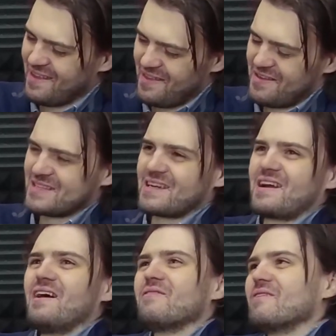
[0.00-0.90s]
there's a
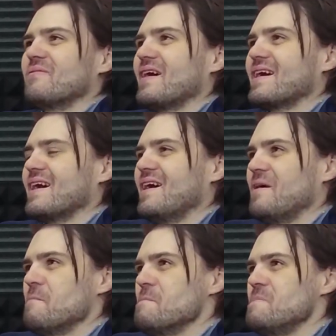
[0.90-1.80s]
comment by
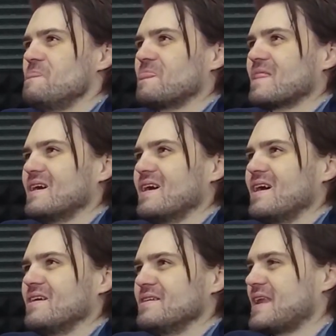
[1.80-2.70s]

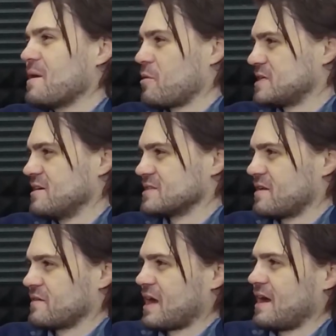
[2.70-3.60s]
Dan Mortell's
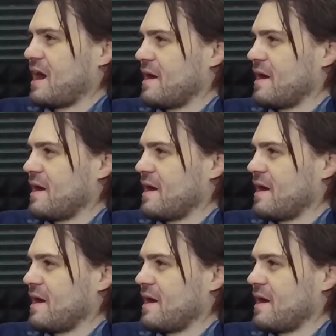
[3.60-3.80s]
another guy I